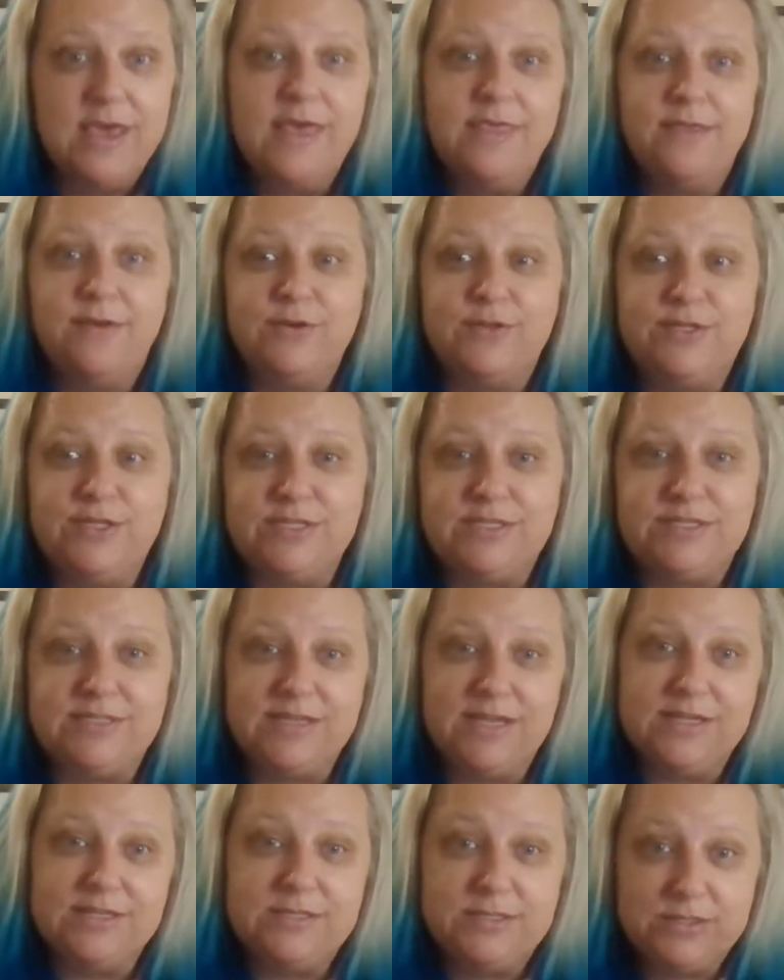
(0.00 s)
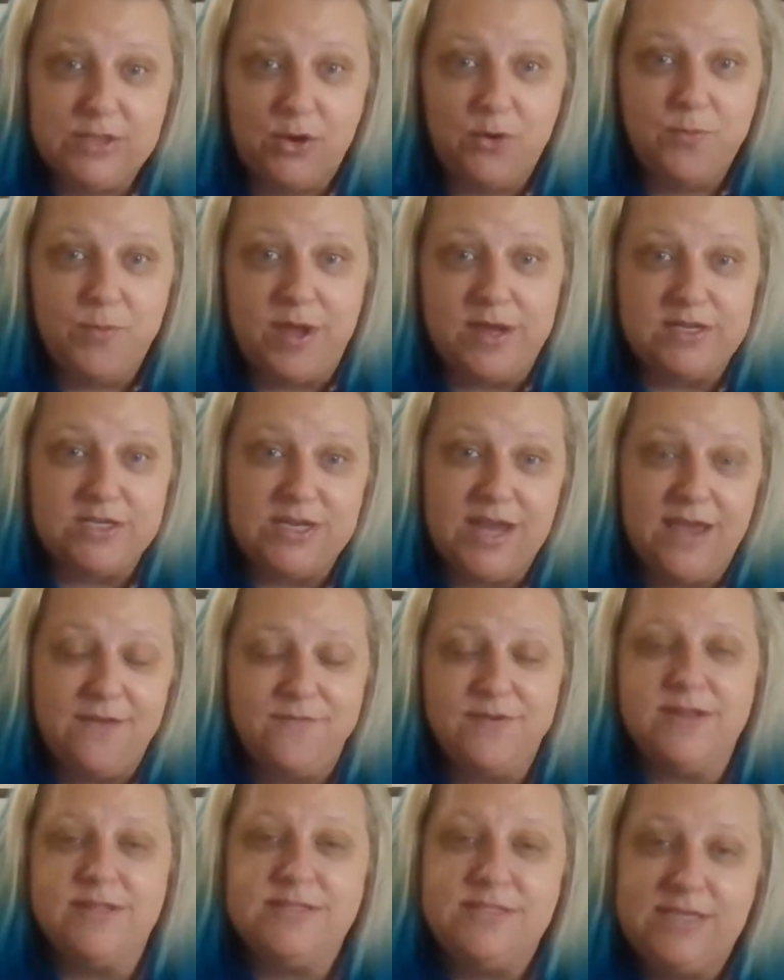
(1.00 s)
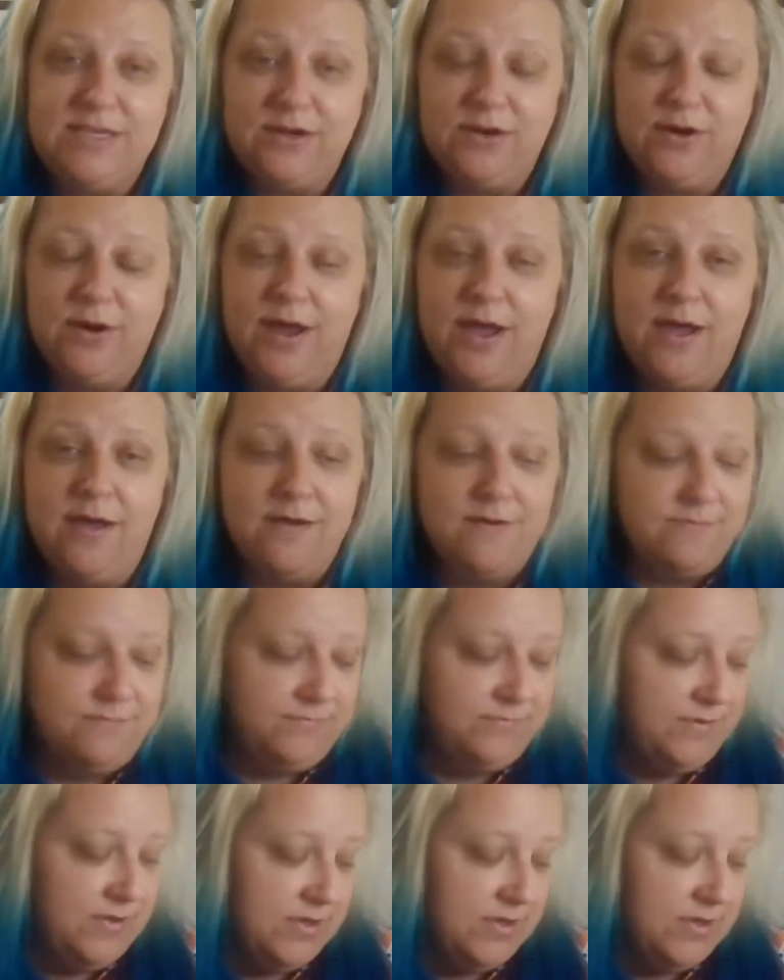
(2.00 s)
There's just so much evidence here of